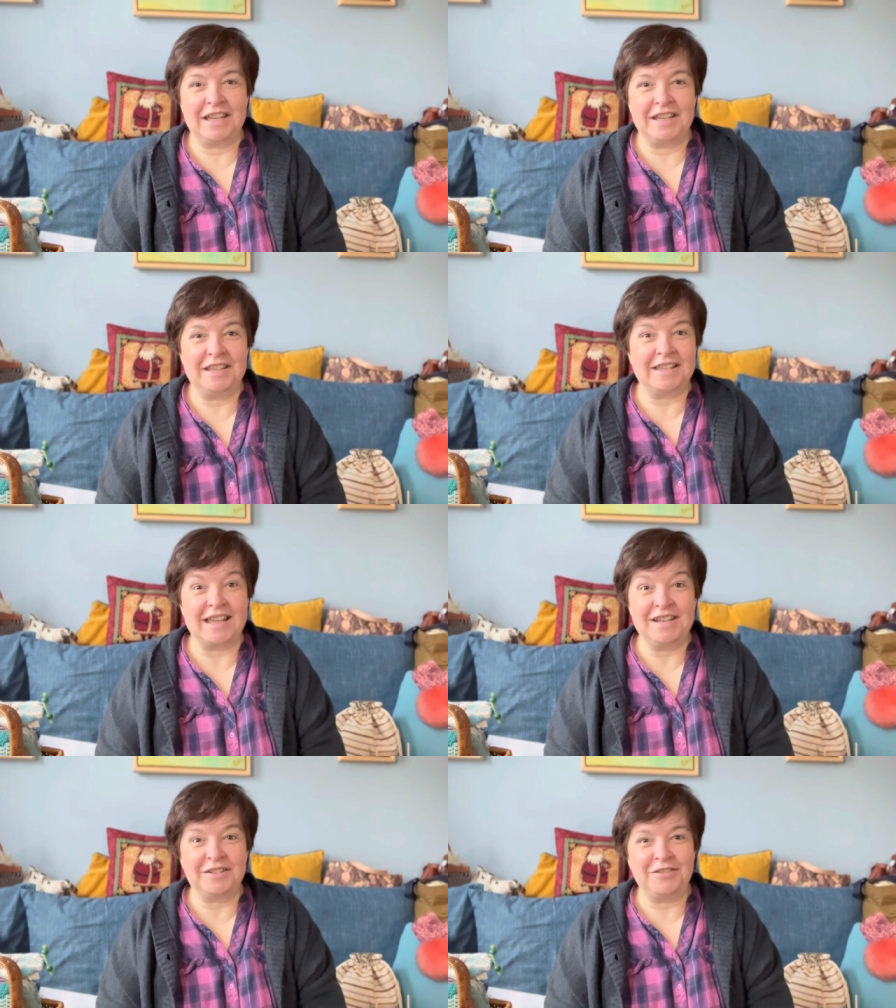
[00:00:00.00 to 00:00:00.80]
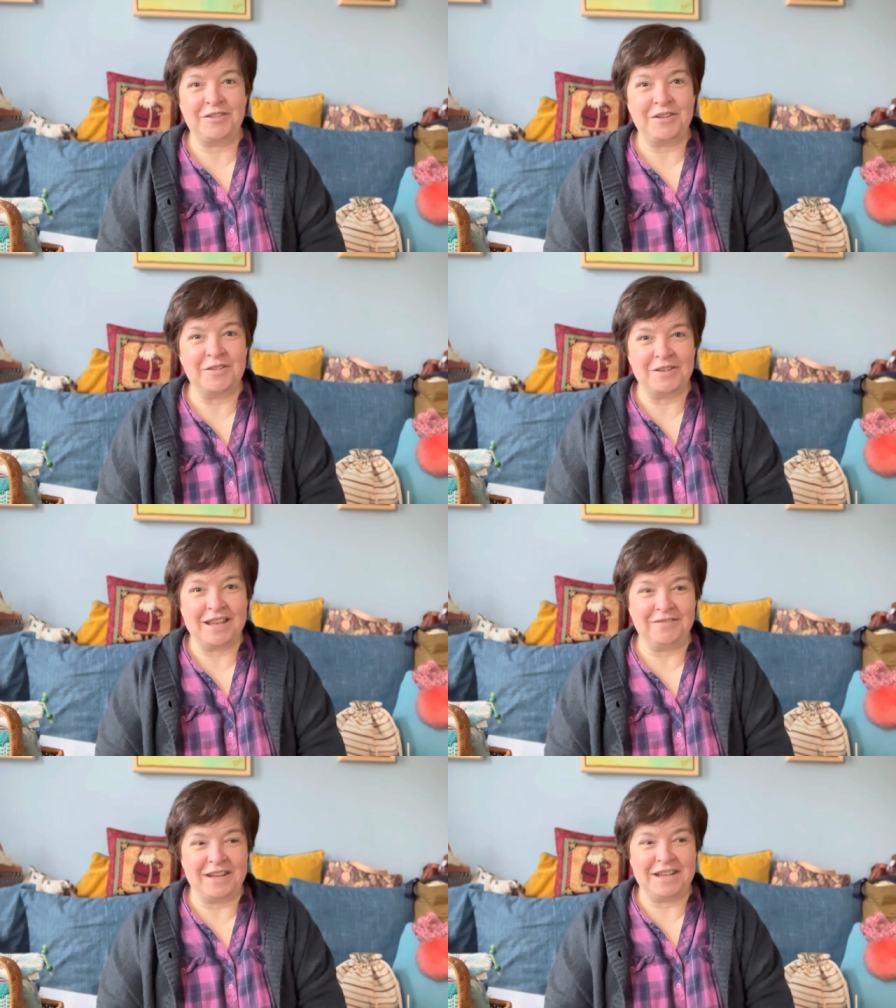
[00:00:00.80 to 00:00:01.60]
It's under control
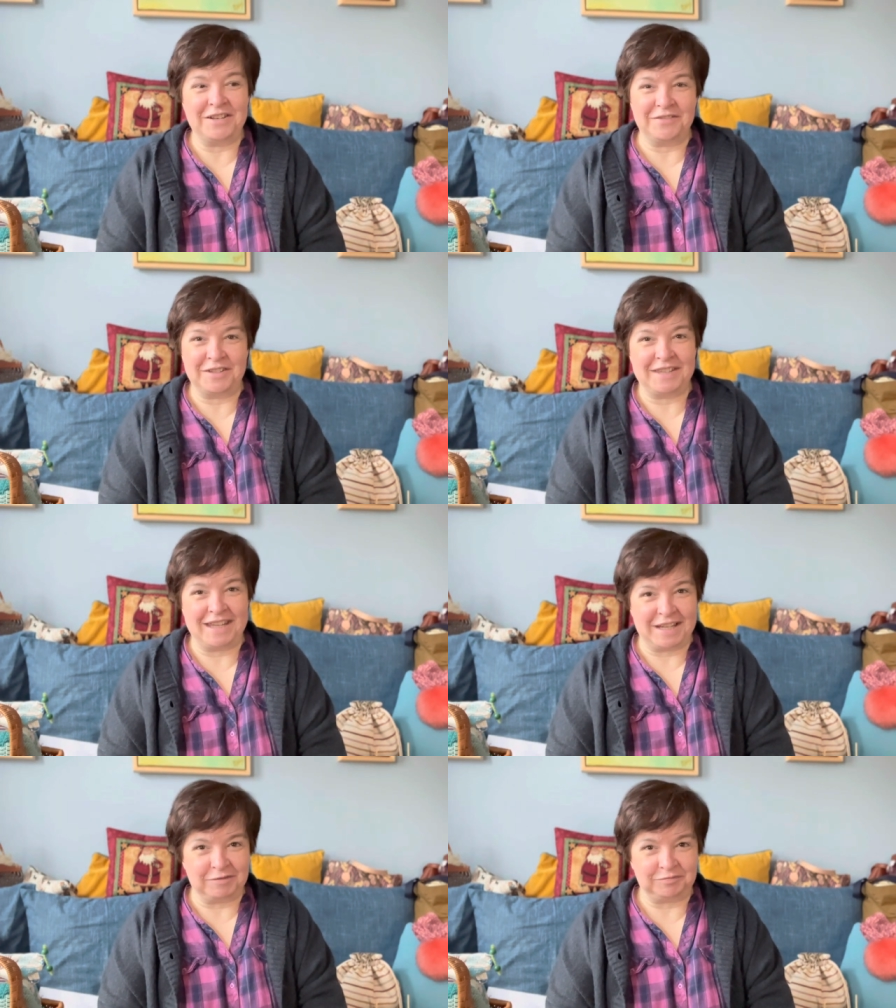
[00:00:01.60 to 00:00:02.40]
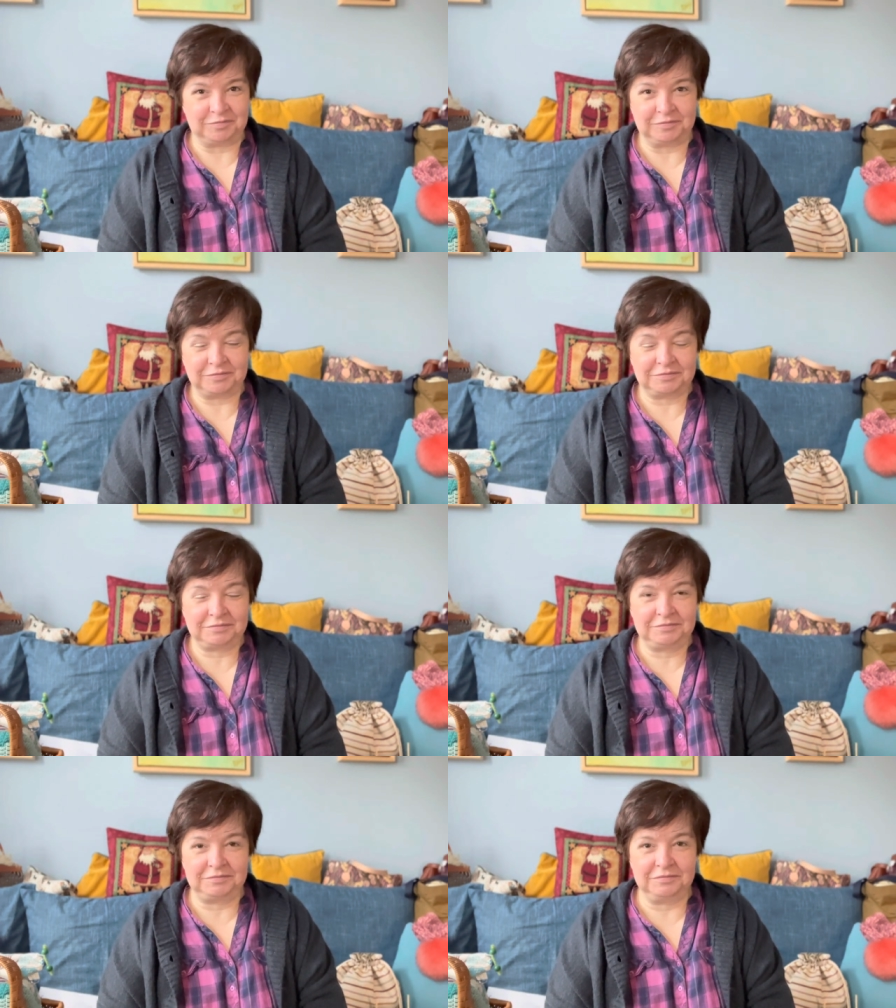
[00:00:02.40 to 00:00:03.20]
at the end of this year.
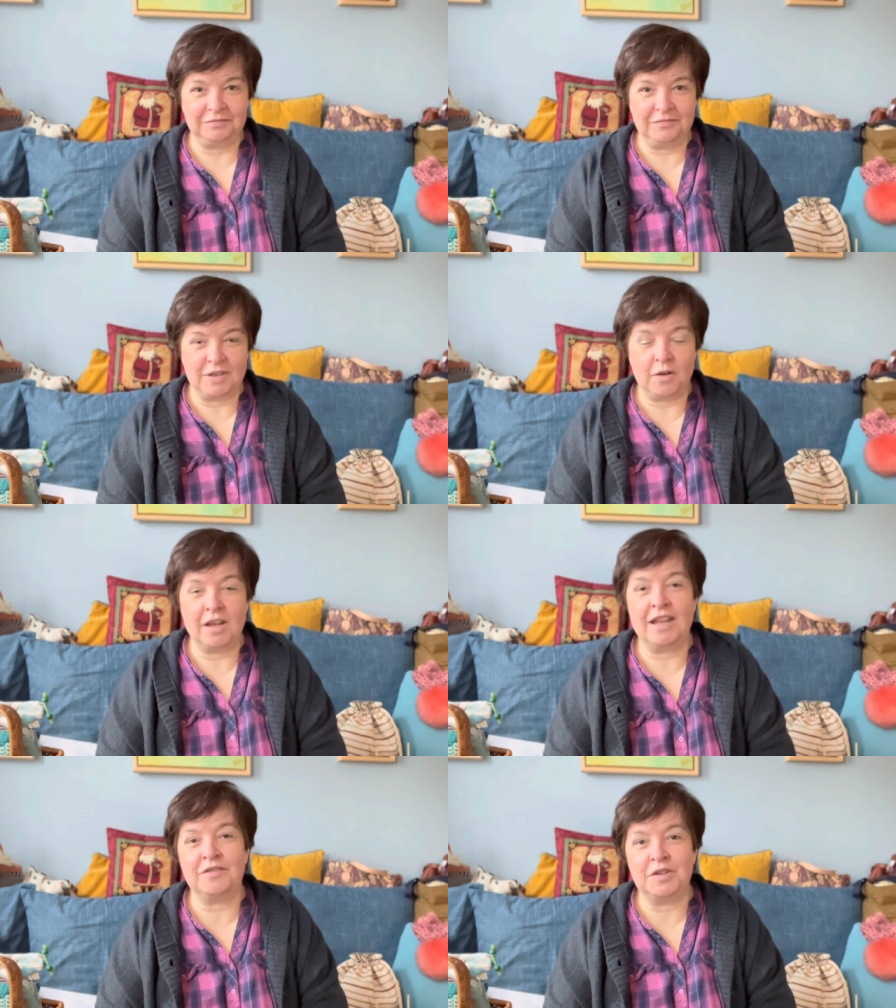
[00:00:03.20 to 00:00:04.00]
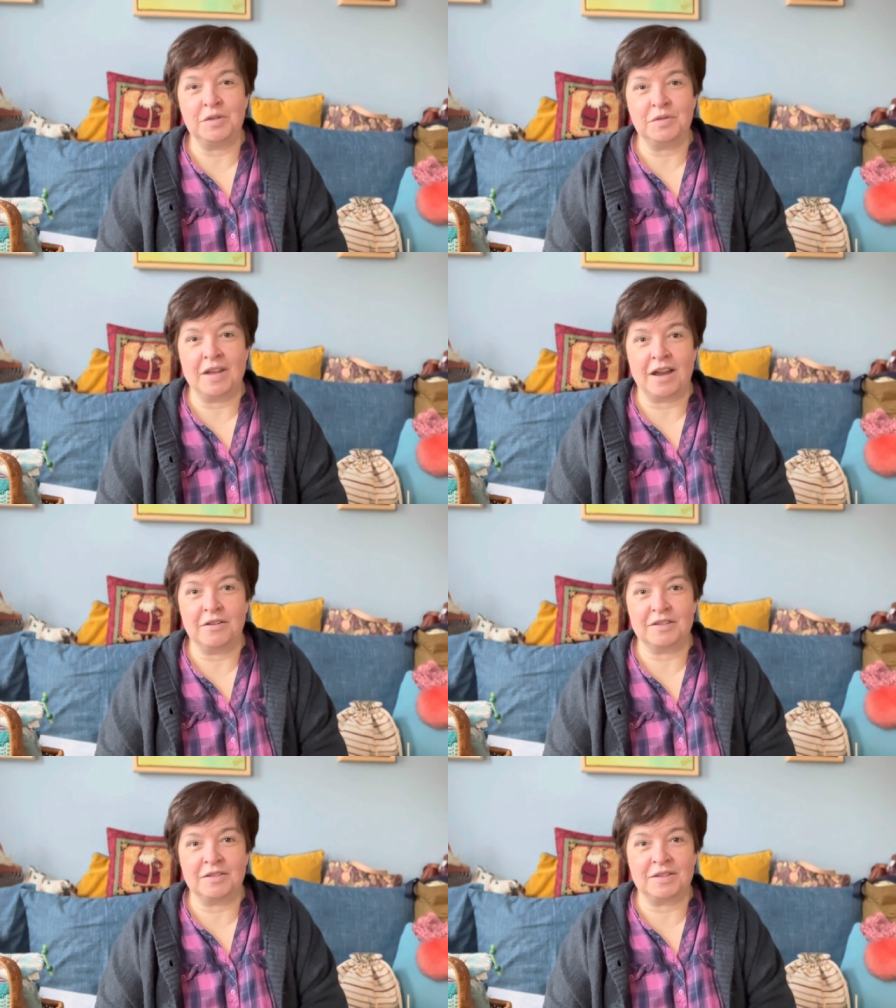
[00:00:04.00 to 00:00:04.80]
All I have to do now
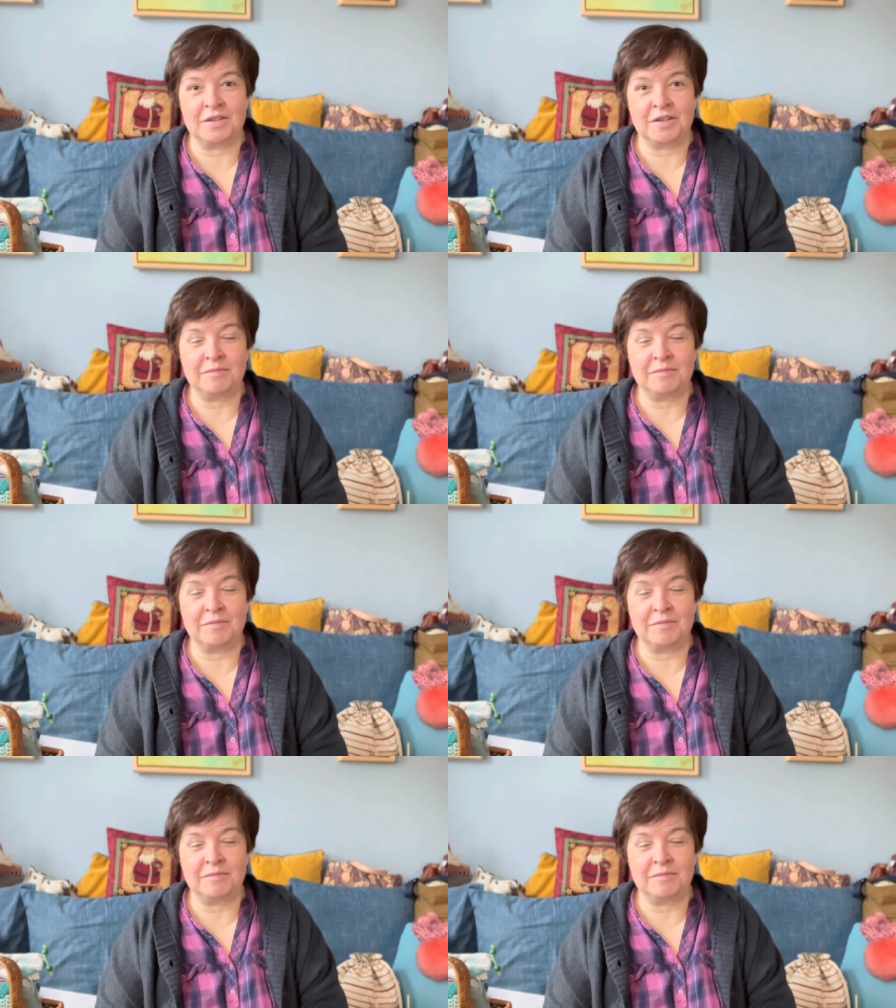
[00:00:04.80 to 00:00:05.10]
is to sort